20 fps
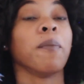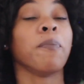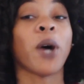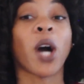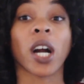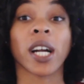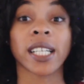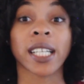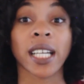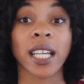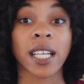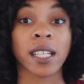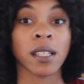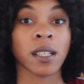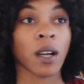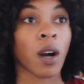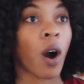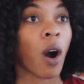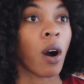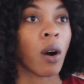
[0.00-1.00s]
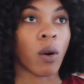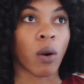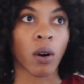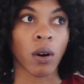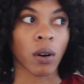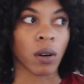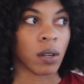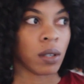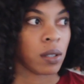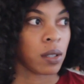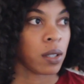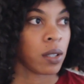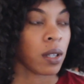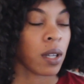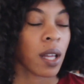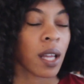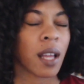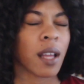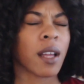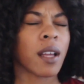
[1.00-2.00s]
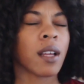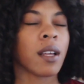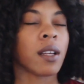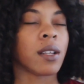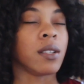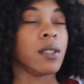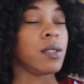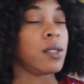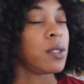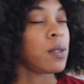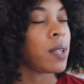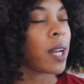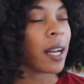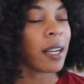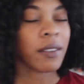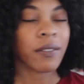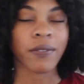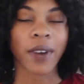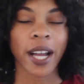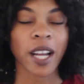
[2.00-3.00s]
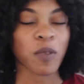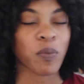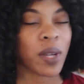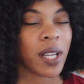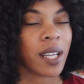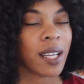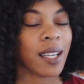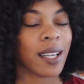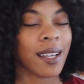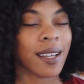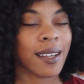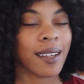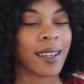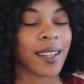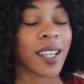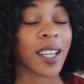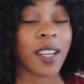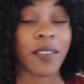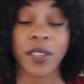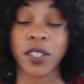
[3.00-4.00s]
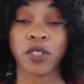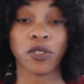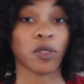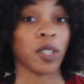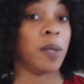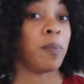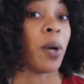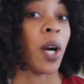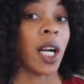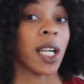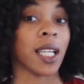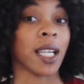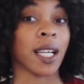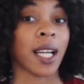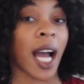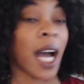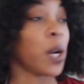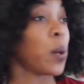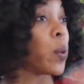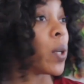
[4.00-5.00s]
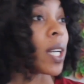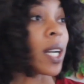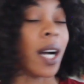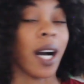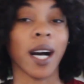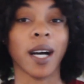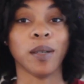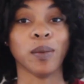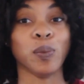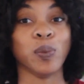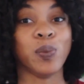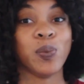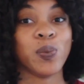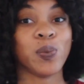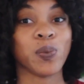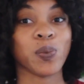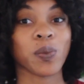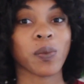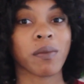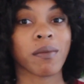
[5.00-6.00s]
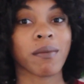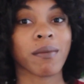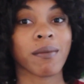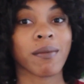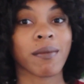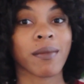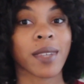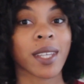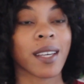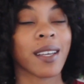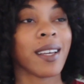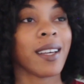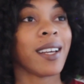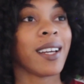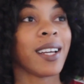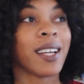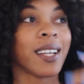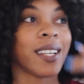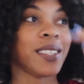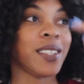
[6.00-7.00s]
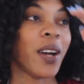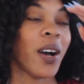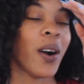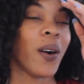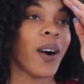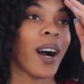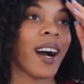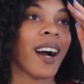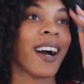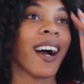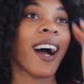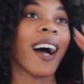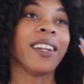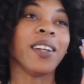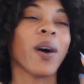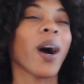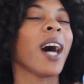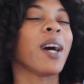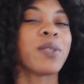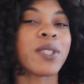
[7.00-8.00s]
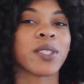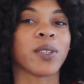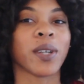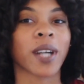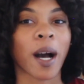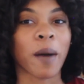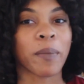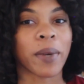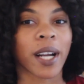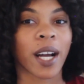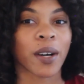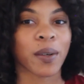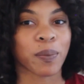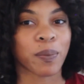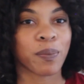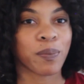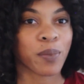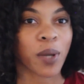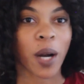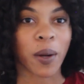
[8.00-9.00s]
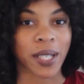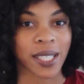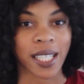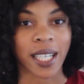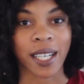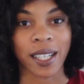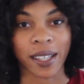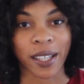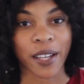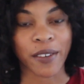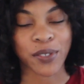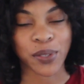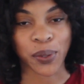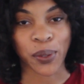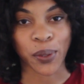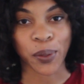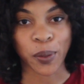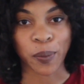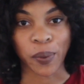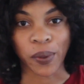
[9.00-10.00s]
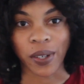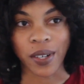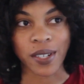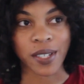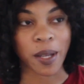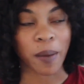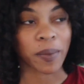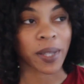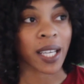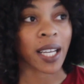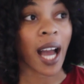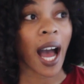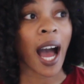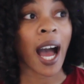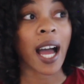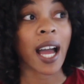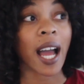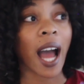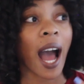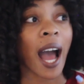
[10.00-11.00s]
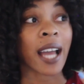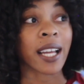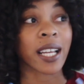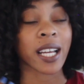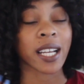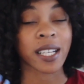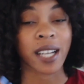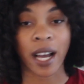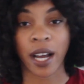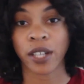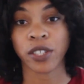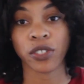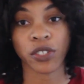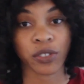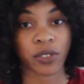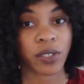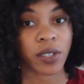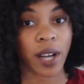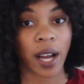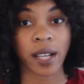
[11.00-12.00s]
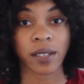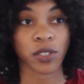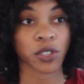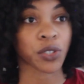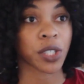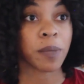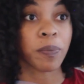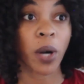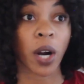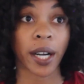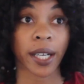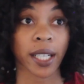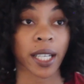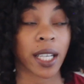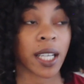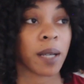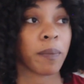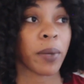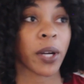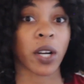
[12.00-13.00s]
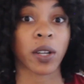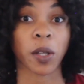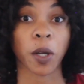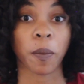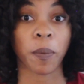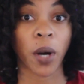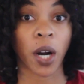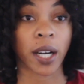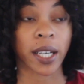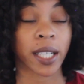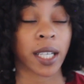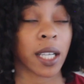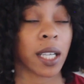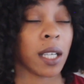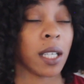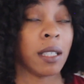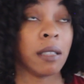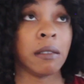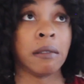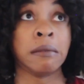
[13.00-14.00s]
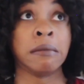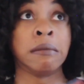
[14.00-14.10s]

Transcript: Parking, oh, do not invite me if it's street parking. I don't want to come. No, I'll still come, but I'll probably take a Lyft or an Uber or something. I cannot street parking, parallel parking.